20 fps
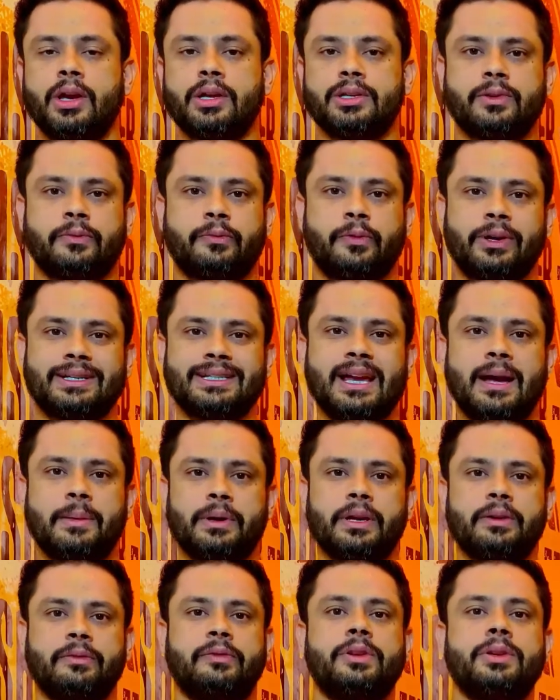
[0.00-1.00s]
So for example,
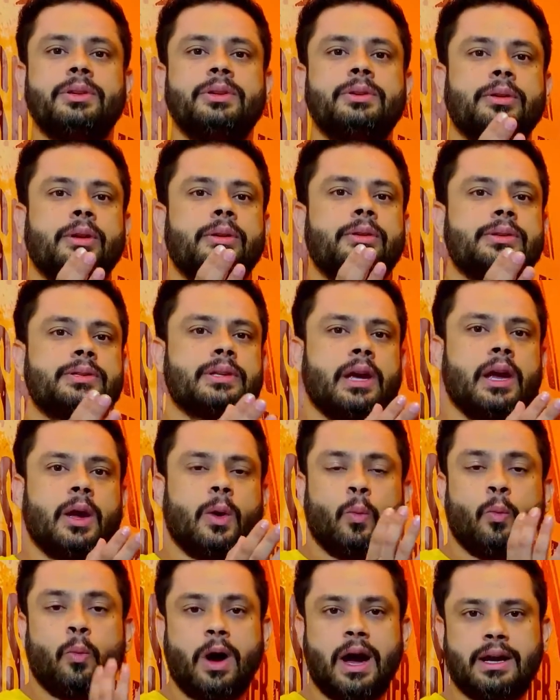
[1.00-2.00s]
if you use
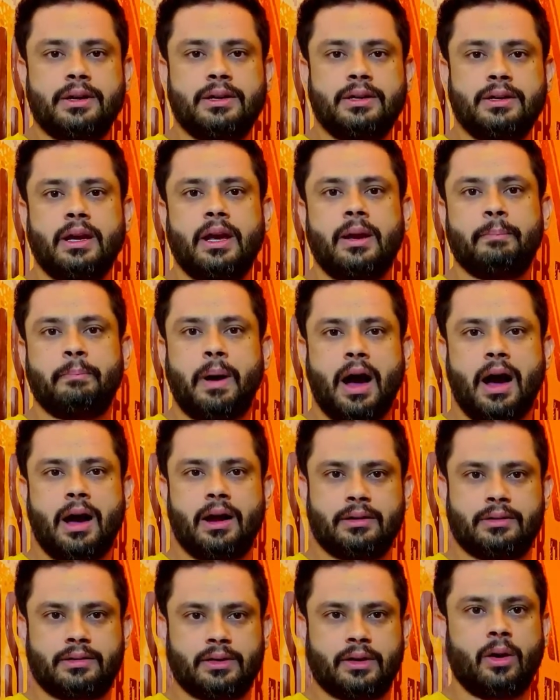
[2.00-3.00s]
1
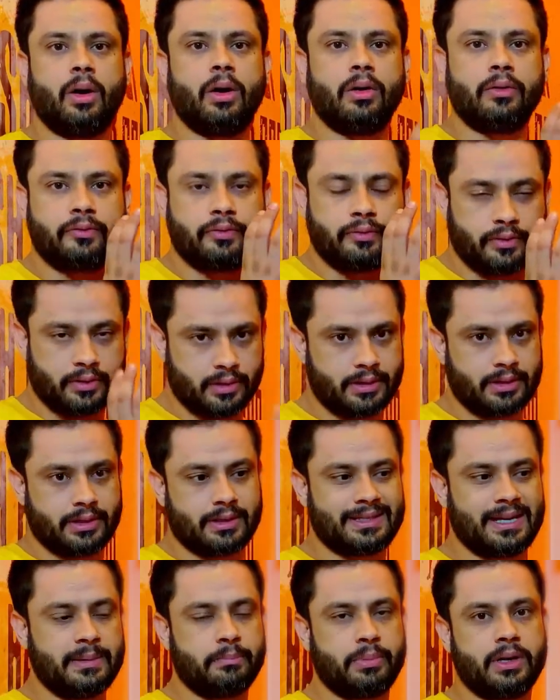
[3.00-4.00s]
part of
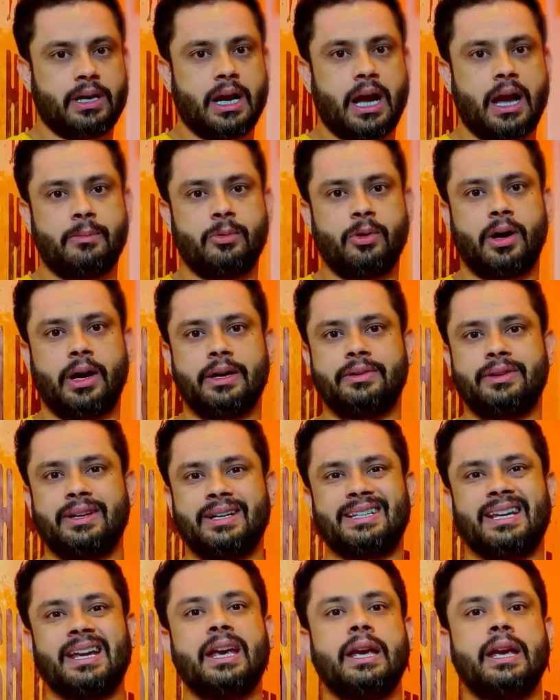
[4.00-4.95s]
simple carbohydrates,